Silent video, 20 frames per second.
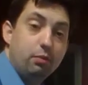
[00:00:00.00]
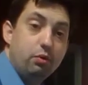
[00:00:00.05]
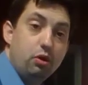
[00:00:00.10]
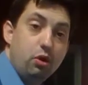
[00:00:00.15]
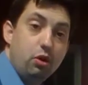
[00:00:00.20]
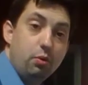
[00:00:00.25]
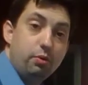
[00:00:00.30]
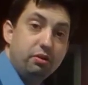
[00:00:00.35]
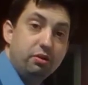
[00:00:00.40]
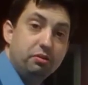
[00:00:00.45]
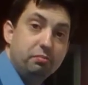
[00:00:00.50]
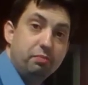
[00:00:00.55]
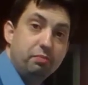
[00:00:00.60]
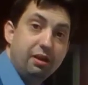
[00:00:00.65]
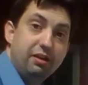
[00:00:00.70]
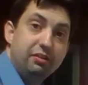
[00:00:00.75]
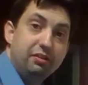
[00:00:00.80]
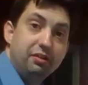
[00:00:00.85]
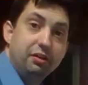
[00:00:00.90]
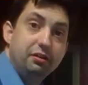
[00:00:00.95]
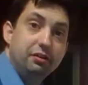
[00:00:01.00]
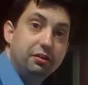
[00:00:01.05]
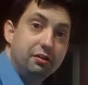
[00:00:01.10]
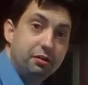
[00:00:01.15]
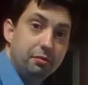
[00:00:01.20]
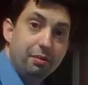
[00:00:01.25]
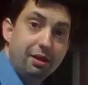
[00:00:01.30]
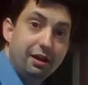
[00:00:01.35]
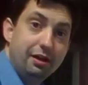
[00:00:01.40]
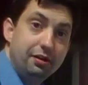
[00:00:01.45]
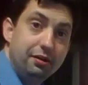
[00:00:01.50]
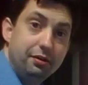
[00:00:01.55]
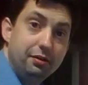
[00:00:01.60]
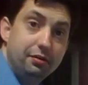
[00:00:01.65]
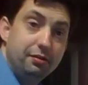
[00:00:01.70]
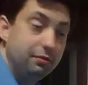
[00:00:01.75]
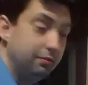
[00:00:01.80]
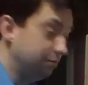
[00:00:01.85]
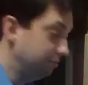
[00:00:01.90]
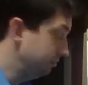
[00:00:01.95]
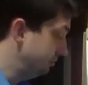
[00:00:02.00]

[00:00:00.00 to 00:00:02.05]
It will always bisect demand.